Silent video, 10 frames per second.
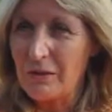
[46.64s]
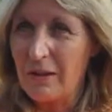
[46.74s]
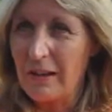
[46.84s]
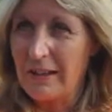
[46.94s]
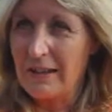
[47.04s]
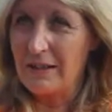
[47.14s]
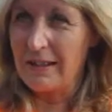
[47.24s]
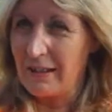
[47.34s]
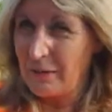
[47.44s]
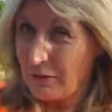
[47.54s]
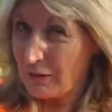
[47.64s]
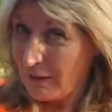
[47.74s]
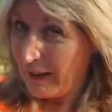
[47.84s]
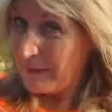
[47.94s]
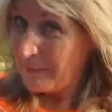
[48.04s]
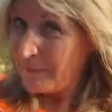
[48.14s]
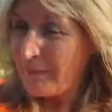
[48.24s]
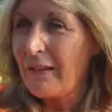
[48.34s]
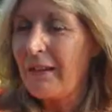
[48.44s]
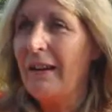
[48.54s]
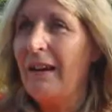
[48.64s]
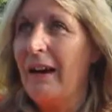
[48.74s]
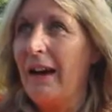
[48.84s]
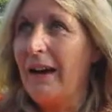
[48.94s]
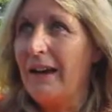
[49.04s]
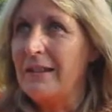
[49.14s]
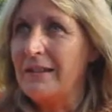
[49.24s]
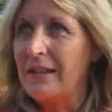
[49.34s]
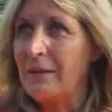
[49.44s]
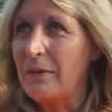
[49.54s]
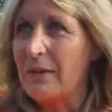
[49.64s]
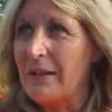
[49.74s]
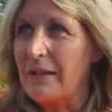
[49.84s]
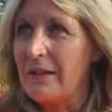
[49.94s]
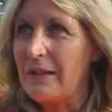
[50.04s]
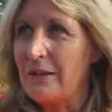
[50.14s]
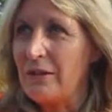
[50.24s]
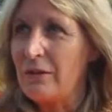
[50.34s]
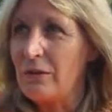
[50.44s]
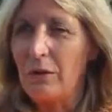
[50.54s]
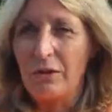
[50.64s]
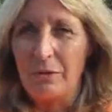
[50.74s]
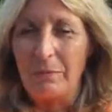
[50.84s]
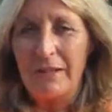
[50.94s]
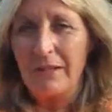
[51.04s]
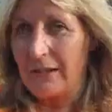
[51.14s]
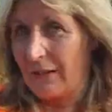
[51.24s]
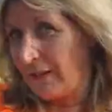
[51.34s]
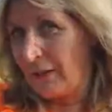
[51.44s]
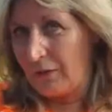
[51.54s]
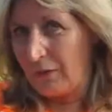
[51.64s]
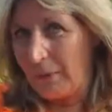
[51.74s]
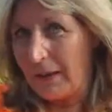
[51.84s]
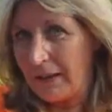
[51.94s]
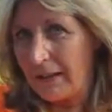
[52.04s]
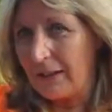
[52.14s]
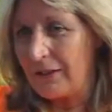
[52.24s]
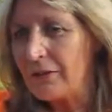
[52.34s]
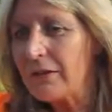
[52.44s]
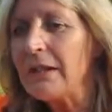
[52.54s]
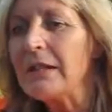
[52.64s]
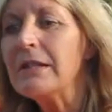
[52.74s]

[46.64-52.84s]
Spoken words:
the saddle was too high, and within 200 metres I fell off the bike, as you can see.